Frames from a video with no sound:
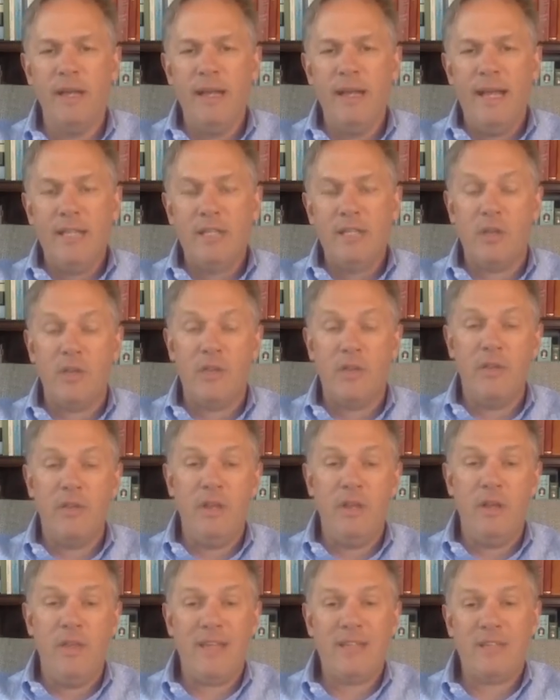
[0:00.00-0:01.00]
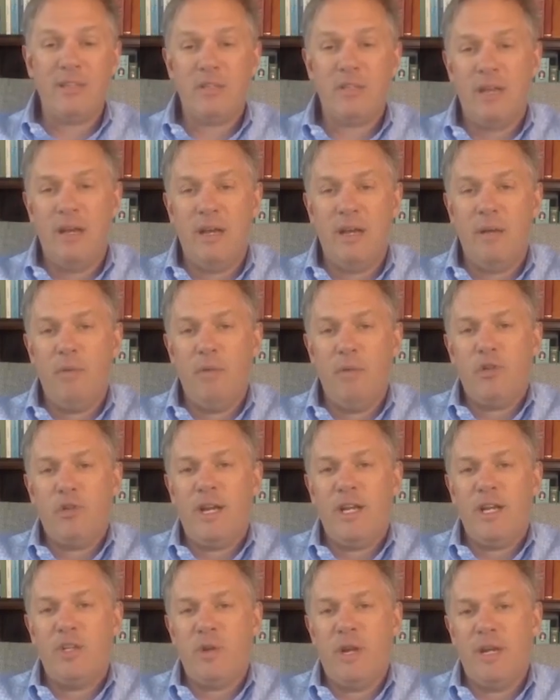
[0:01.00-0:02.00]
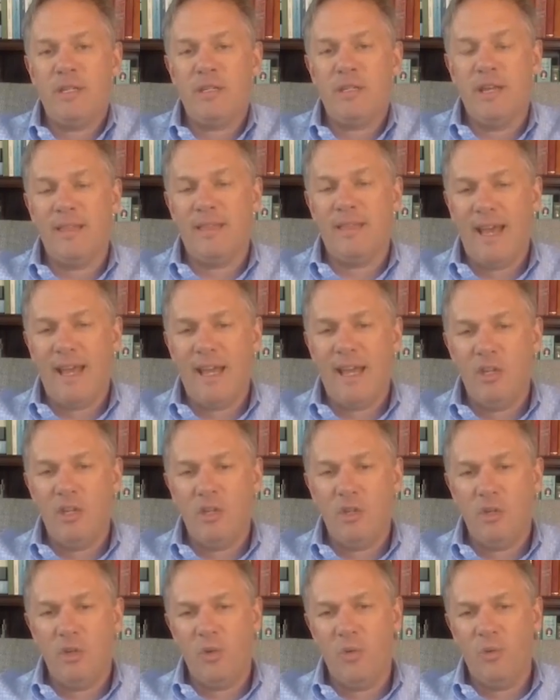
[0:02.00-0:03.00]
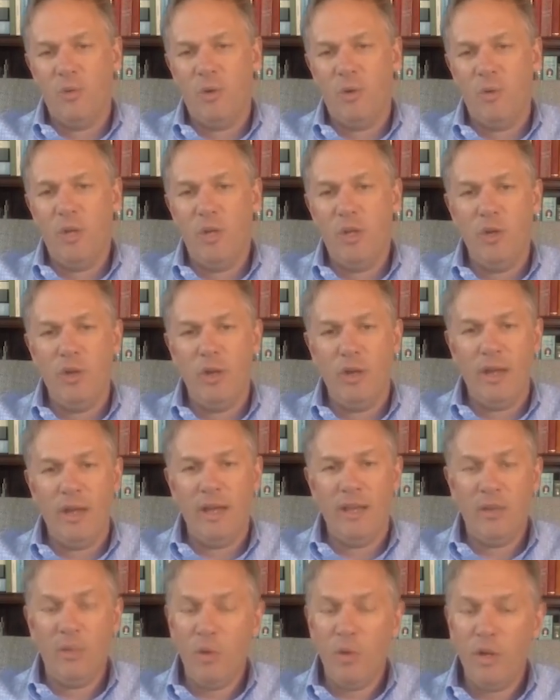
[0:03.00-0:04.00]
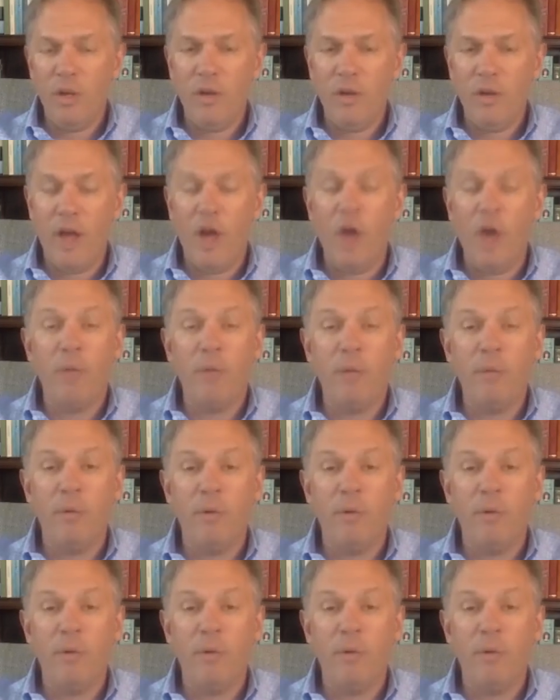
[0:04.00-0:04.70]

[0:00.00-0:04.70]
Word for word: And so, you know, that's we try to translate that into what we do today, that we're here to help people.